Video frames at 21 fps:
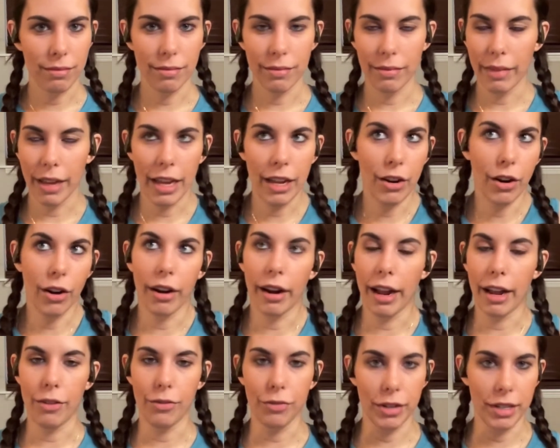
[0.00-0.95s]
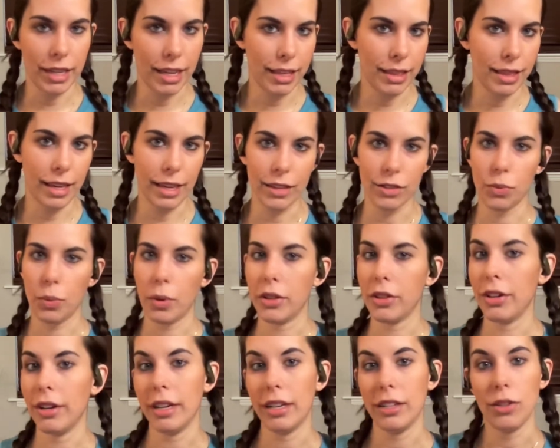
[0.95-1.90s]
in our everyday things, whether
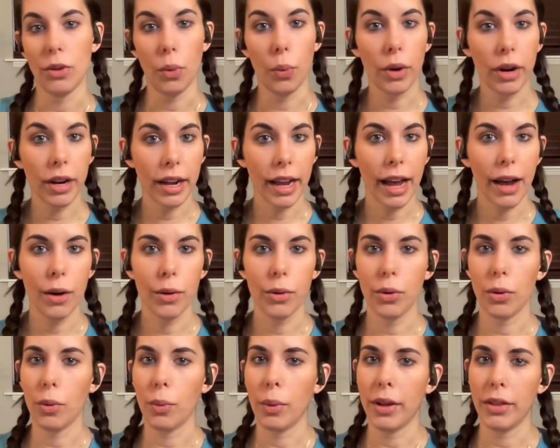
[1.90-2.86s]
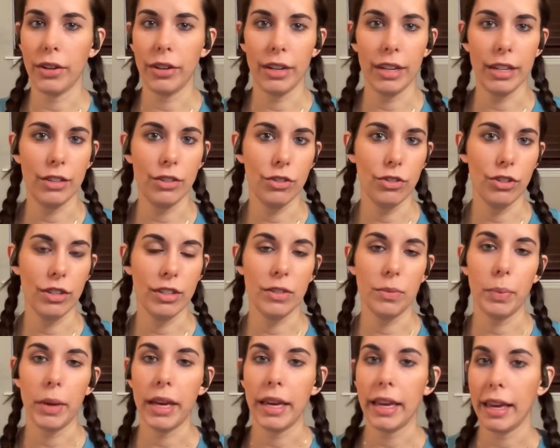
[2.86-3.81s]
it's a workout or whether it's just
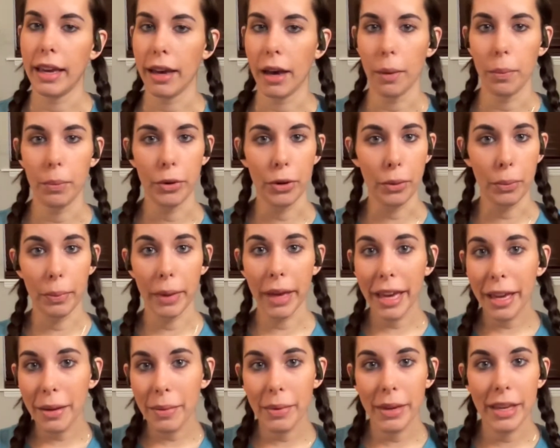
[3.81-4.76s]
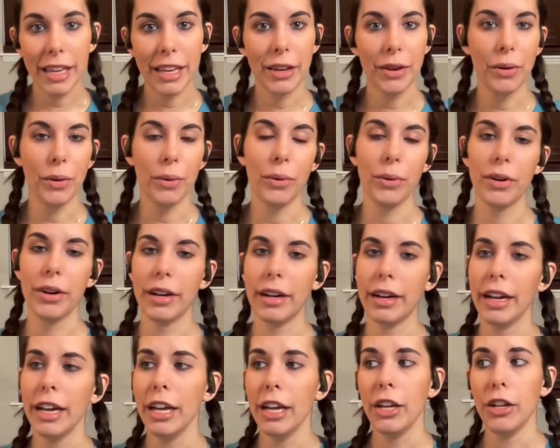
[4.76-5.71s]
picking up your baby or
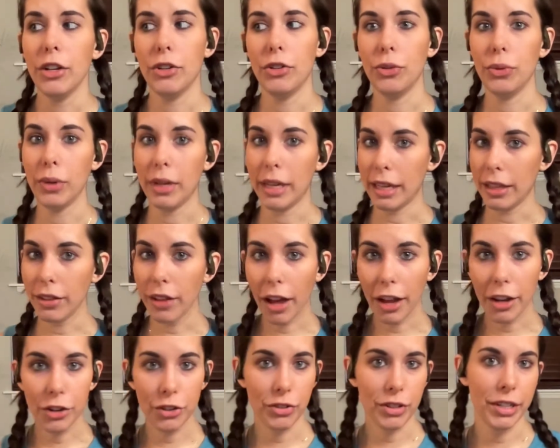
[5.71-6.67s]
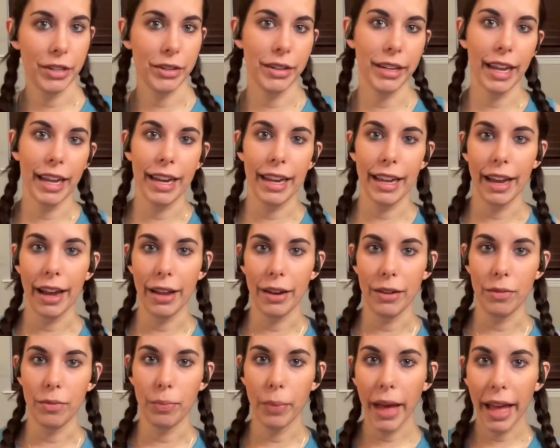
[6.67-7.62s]
doing laundry or getting out
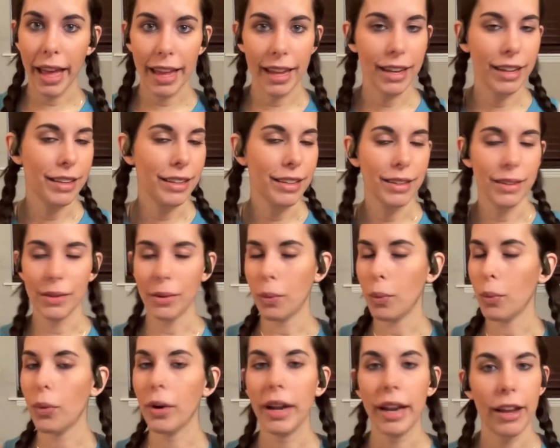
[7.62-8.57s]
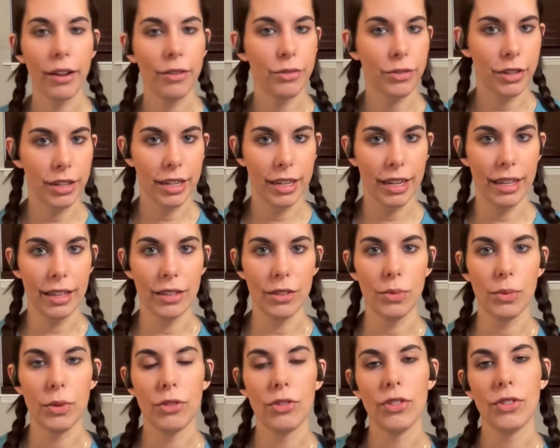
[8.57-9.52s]
of bed, whatever it is.
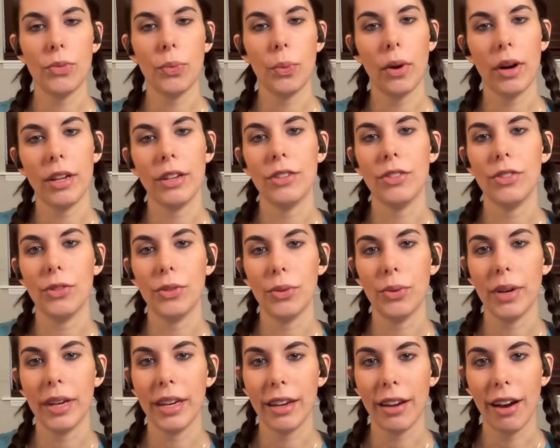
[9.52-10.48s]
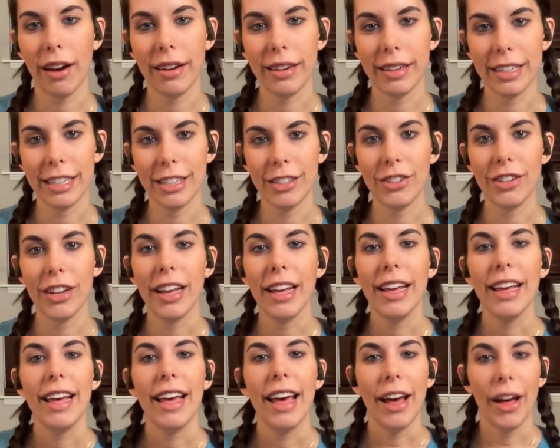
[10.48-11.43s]
We just want to encourage
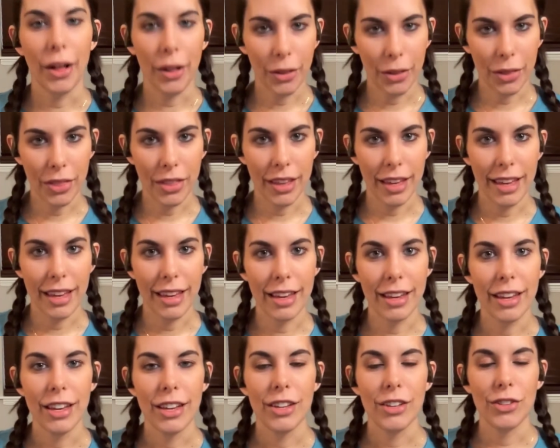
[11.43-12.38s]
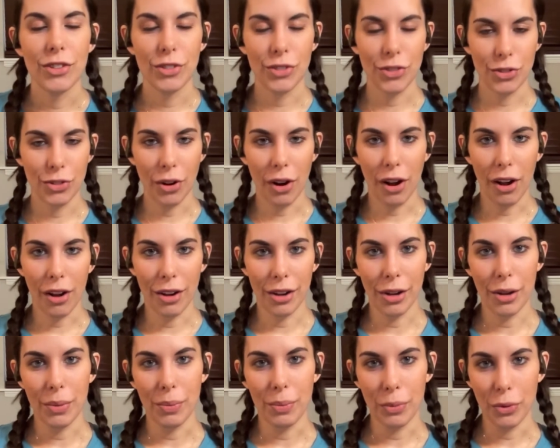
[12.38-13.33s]
healthy, strong
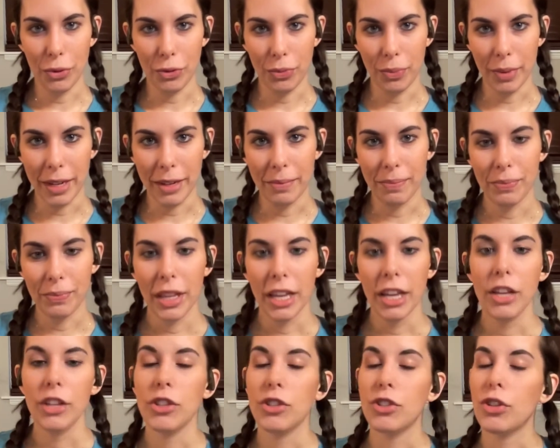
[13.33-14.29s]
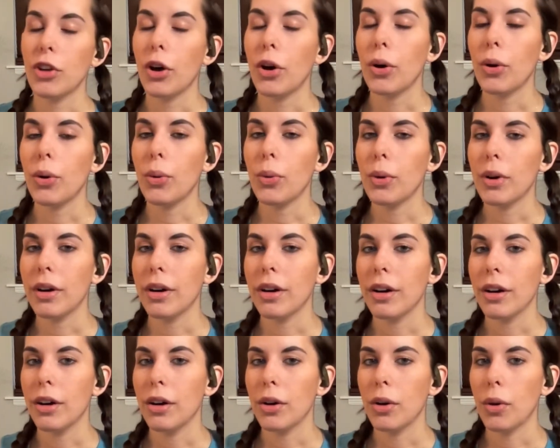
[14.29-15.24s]
movement. So,
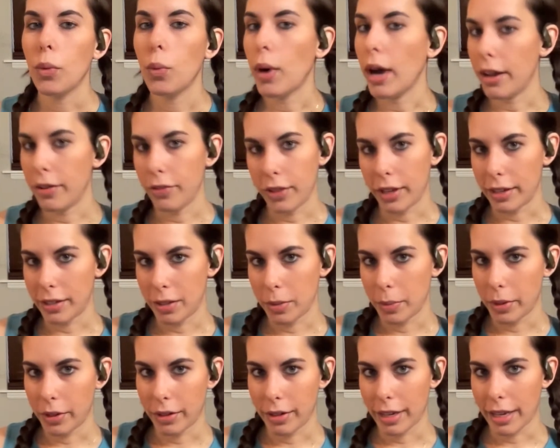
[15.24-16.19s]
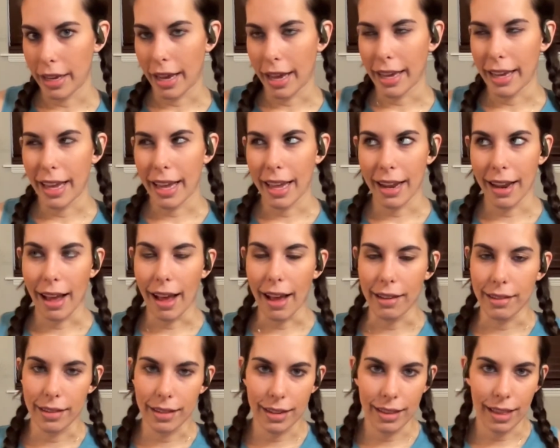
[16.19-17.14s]
why flexibility? I get
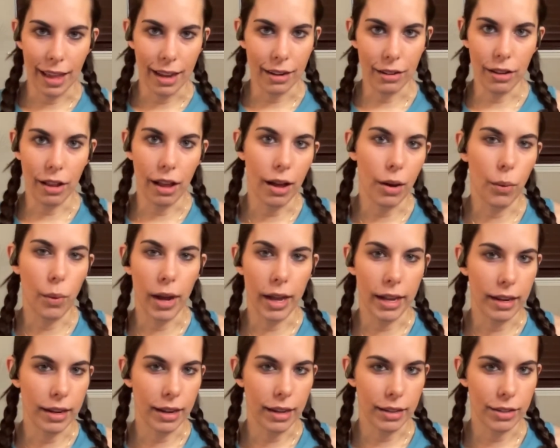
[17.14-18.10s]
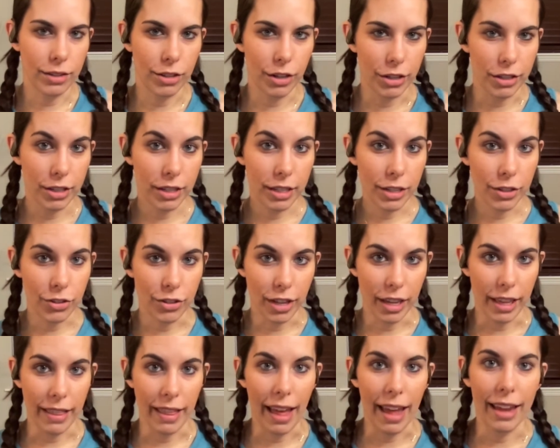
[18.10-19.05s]
asked that a lot. Why did I start
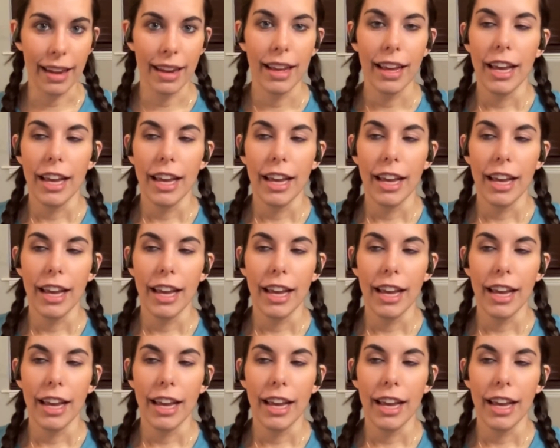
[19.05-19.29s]
teaching that?